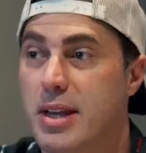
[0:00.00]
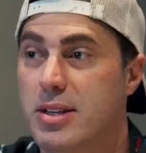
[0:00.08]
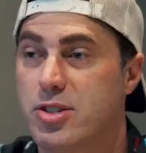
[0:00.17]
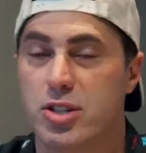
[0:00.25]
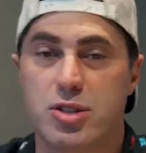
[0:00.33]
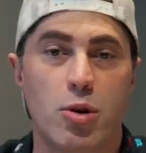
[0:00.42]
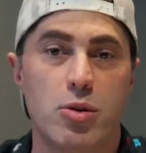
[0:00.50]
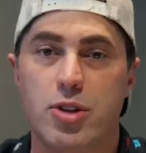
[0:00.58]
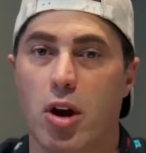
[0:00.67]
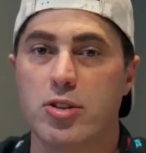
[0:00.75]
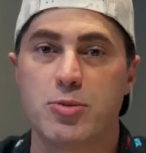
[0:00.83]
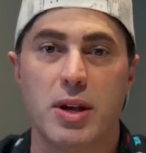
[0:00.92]
It's just throwing
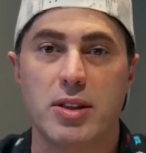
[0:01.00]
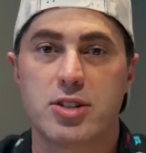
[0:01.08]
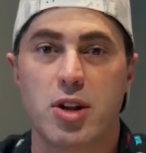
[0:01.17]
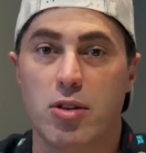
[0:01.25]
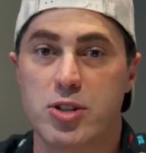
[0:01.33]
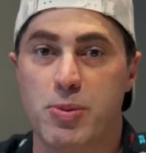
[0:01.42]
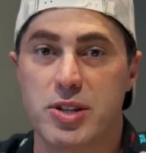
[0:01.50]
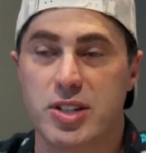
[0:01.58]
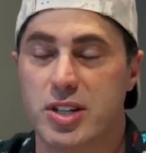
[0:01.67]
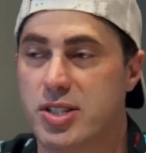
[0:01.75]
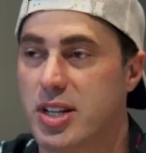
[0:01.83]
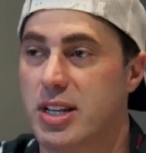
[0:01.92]
darts, man. That's all this
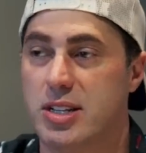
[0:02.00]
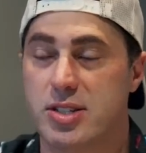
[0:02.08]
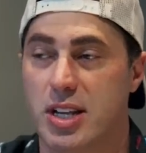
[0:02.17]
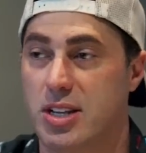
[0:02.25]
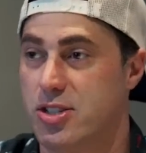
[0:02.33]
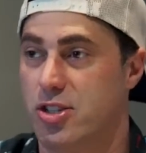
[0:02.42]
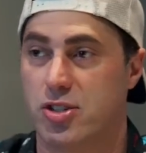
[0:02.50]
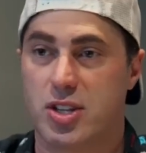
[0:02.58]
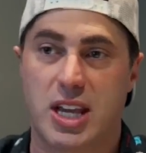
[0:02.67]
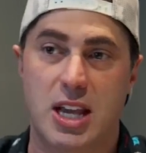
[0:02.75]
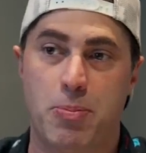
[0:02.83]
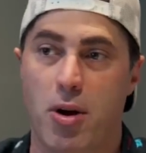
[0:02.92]
business is just
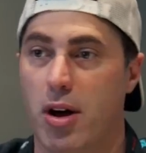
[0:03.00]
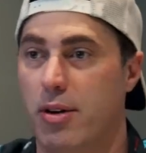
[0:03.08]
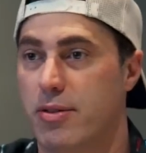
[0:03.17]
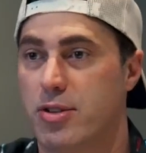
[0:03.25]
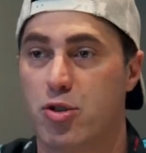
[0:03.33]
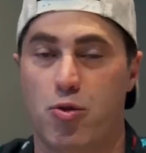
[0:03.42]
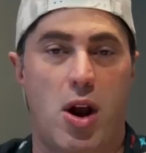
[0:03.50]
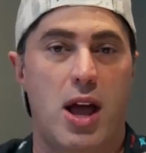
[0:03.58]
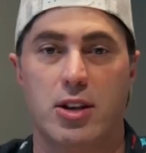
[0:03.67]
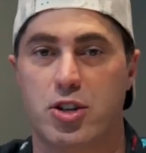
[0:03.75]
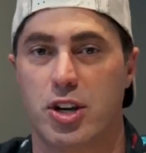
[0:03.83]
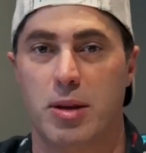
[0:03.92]
keep on
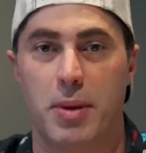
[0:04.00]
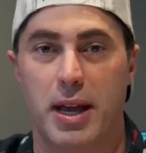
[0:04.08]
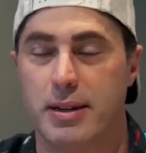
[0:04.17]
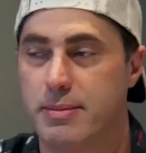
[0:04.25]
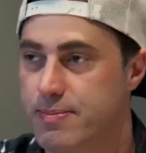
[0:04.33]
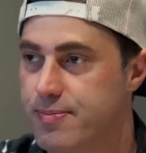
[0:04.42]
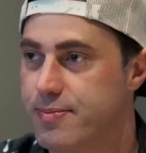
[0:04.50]
trying shit, man.